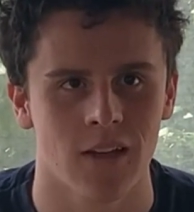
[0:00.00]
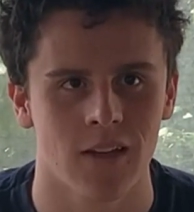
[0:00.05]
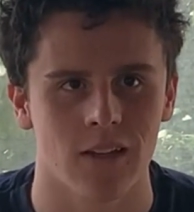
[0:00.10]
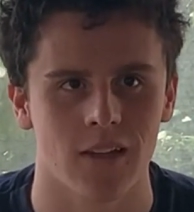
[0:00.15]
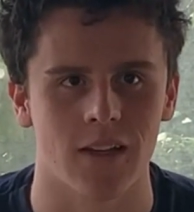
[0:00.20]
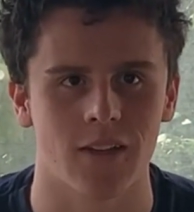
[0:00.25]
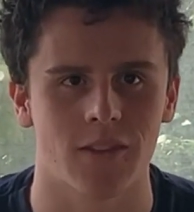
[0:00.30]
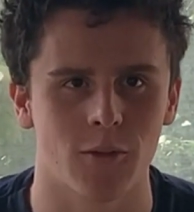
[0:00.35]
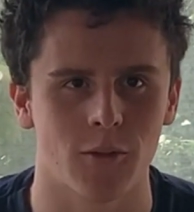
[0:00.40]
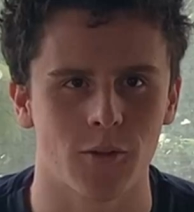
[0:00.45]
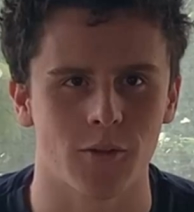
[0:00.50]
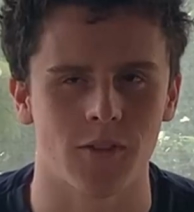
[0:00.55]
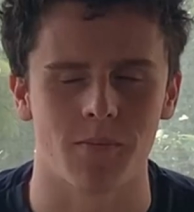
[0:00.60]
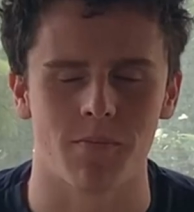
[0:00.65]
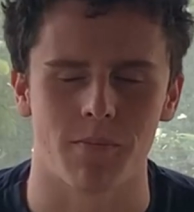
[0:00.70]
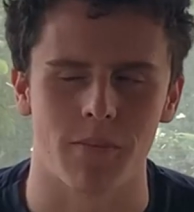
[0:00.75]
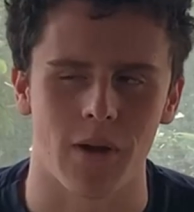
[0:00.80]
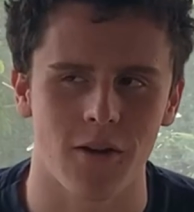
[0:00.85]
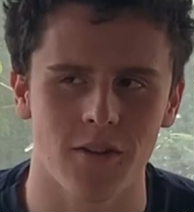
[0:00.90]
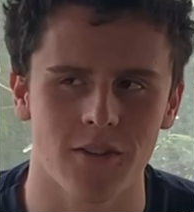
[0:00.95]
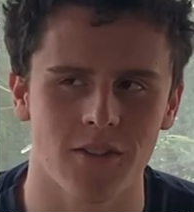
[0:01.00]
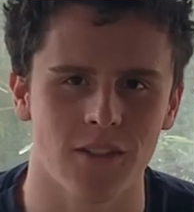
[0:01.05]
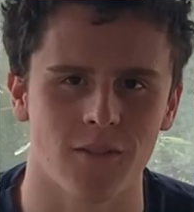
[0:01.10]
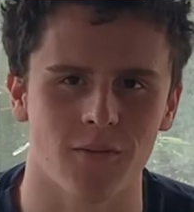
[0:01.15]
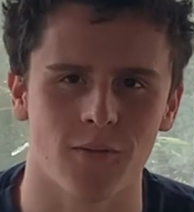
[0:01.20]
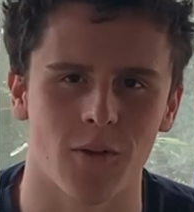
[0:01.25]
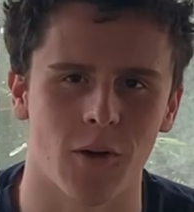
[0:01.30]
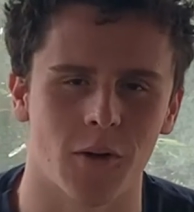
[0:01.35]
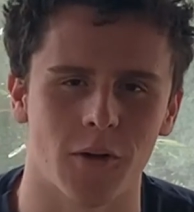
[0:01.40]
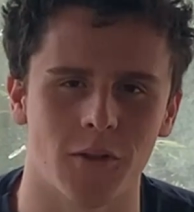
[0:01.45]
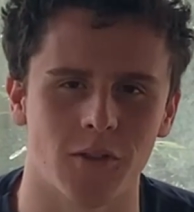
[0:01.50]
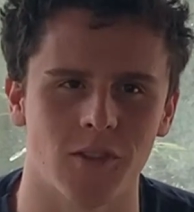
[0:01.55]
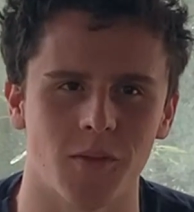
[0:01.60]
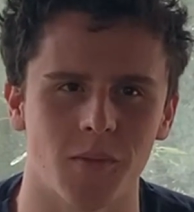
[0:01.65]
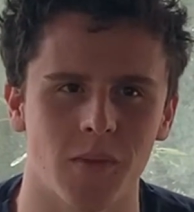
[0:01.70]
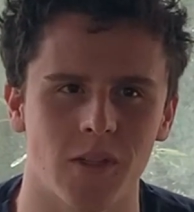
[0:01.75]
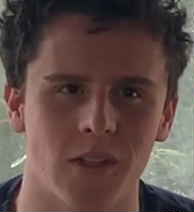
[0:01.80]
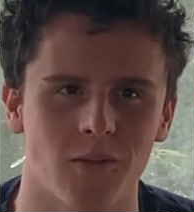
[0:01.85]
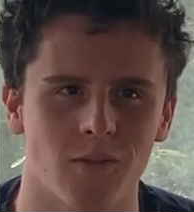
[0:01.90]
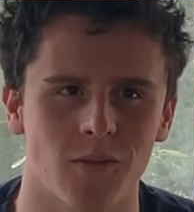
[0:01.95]
Like those embarrassing photos of
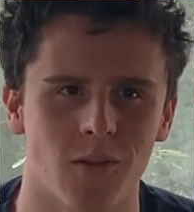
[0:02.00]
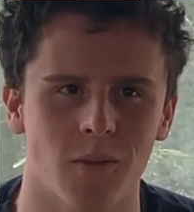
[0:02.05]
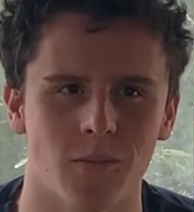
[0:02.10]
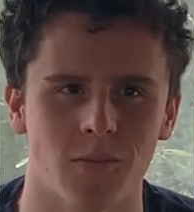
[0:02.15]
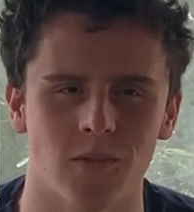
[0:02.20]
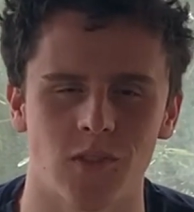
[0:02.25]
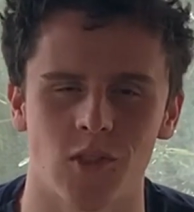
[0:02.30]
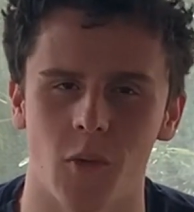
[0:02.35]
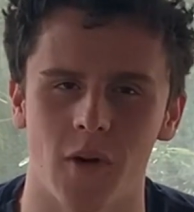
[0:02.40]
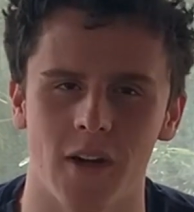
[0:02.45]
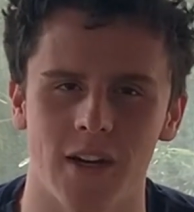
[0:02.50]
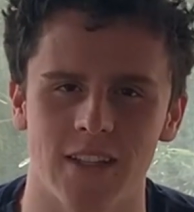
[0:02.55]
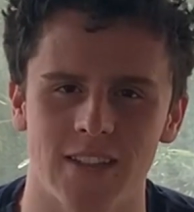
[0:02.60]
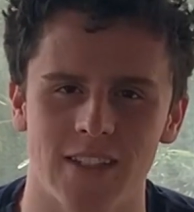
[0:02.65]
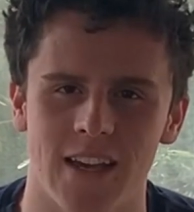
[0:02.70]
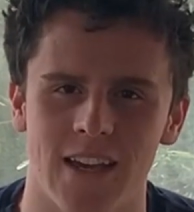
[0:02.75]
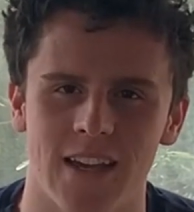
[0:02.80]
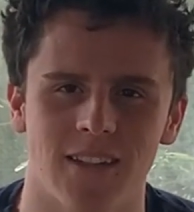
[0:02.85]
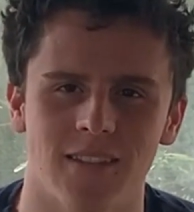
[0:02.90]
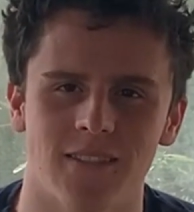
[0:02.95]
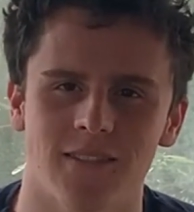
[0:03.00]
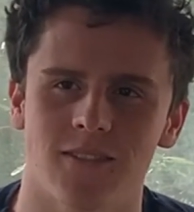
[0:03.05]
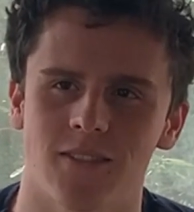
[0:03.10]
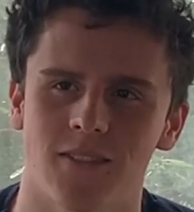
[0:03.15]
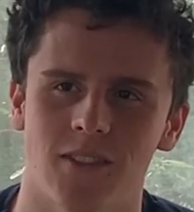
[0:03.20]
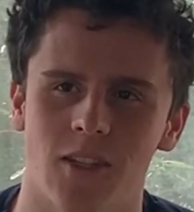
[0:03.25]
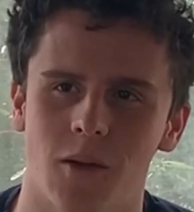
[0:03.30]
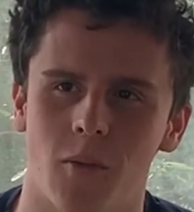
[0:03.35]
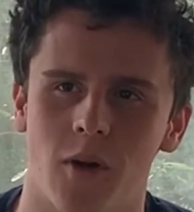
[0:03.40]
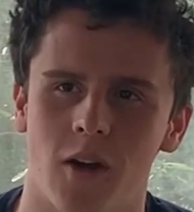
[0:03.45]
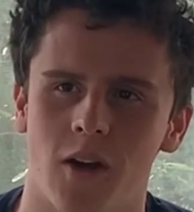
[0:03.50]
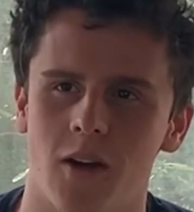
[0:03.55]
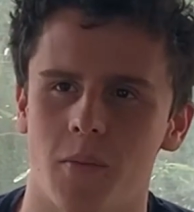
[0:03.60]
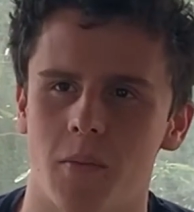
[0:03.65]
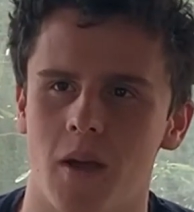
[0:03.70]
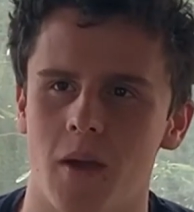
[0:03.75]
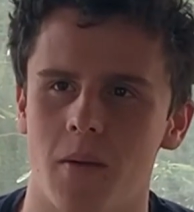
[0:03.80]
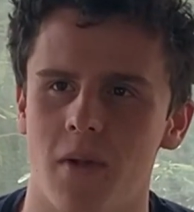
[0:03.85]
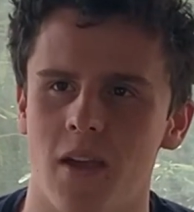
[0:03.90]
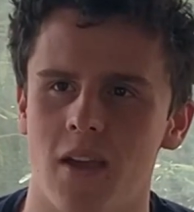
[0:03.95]
me from 2010 somewhere in
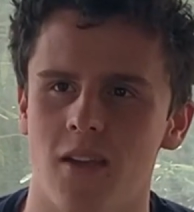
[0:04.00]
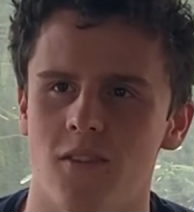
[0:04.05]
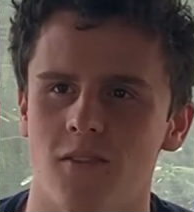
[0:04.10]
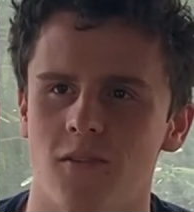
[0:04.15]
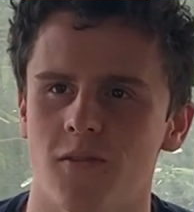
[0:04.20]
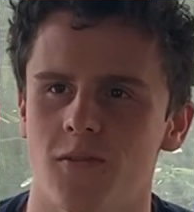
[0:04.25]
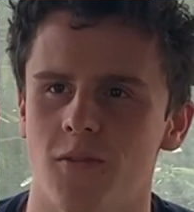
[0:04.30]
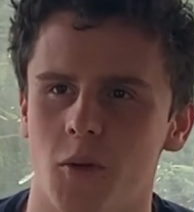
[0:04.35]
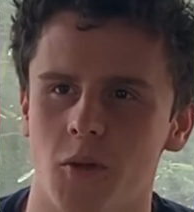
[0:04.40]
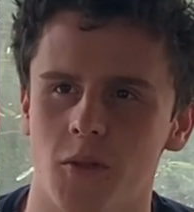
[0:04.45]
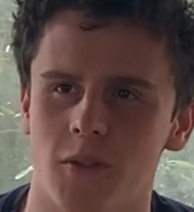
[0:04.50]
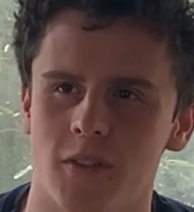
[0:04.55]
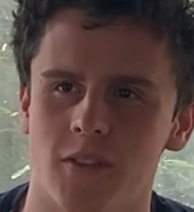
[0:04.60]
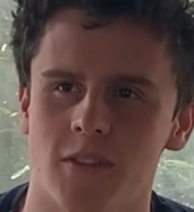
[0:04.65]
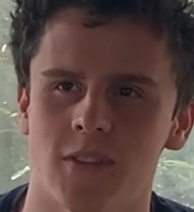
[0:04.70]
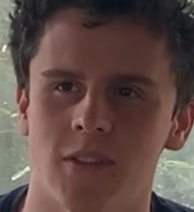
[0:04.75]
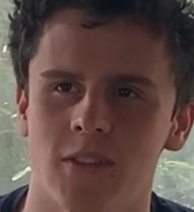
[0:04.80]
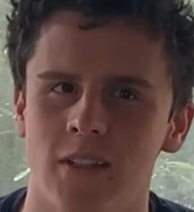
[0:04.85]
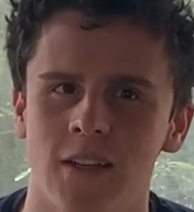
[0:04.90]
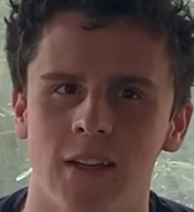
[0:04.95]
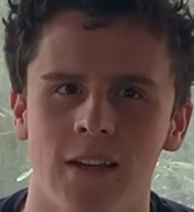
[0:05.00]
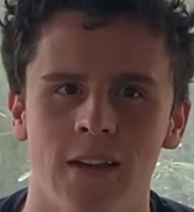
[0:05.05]
my maze of folders.